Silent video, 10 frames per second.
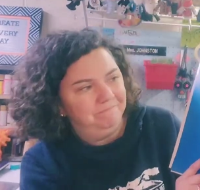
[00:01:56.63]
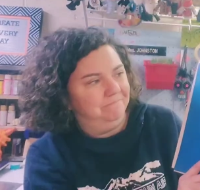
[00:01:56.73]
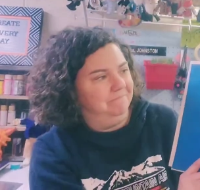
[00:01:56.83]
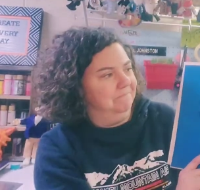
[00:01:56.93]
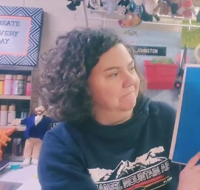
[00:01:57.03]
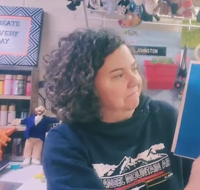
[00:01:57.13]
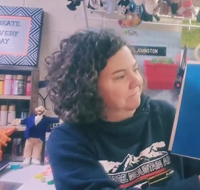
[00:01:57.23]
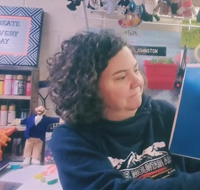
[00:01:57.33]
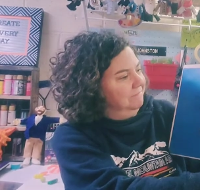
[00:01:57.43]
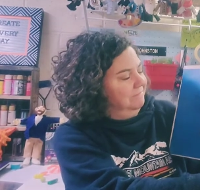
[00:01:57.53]

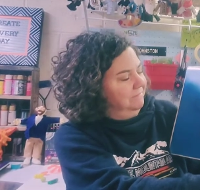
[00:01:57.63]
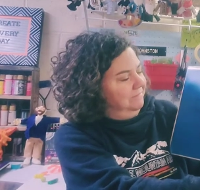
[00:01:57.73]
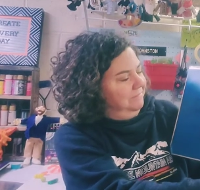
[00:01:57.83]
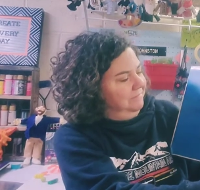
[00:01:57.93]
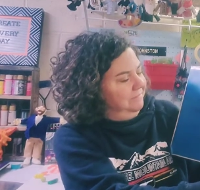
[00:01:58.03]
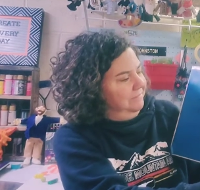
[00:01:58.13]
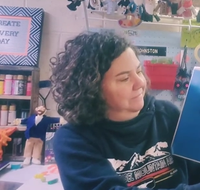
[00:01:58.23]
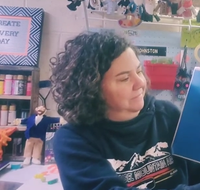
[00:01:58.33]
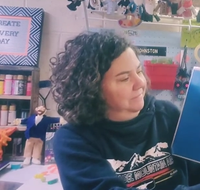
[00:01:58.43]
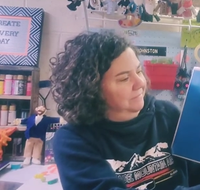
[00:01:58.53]

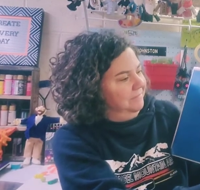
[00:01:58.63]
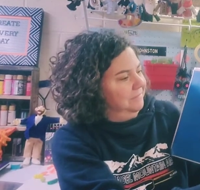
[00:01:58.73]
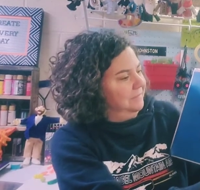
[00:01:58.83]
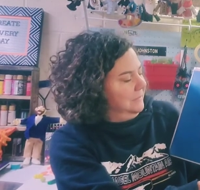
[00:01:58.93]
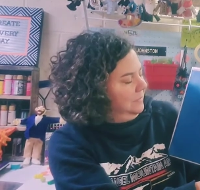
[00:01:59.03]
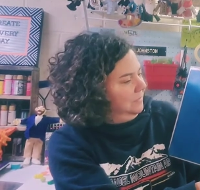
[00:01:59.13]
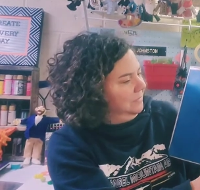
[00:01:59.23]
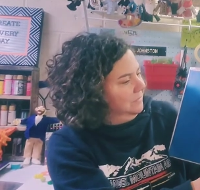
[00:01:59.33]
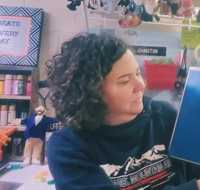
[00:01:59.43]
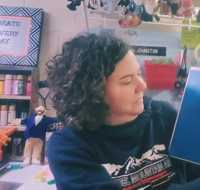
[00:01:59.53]

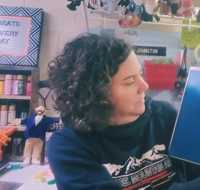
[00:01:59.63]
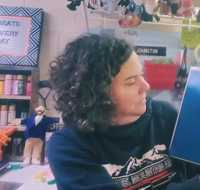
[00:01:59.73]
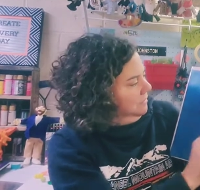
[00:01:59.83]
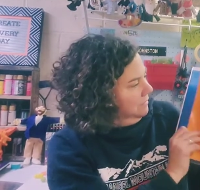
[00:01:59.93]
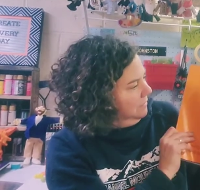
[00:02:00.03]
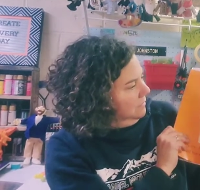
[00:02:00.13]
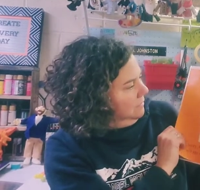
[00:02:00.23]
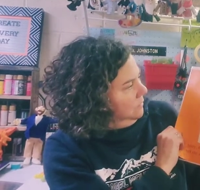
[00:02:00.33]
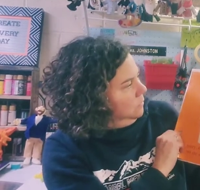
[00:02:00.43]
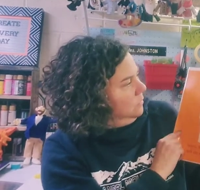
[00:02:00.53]

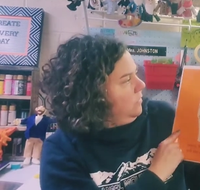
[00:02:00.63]
[no speech]